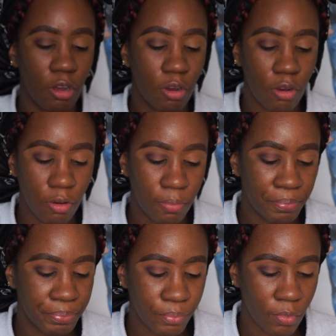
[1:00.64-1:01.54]
all
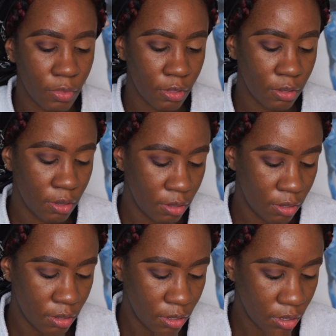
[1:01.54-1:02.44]

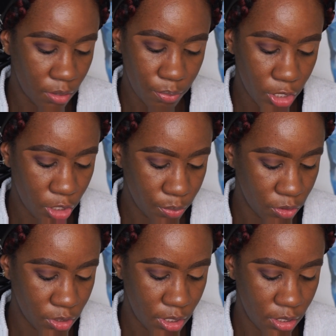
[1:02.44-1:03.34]
um,
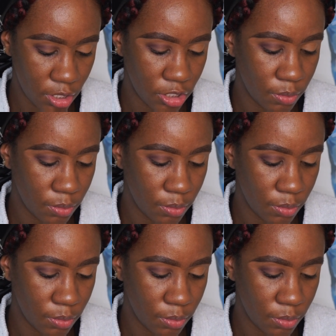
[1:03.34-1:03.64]
purples and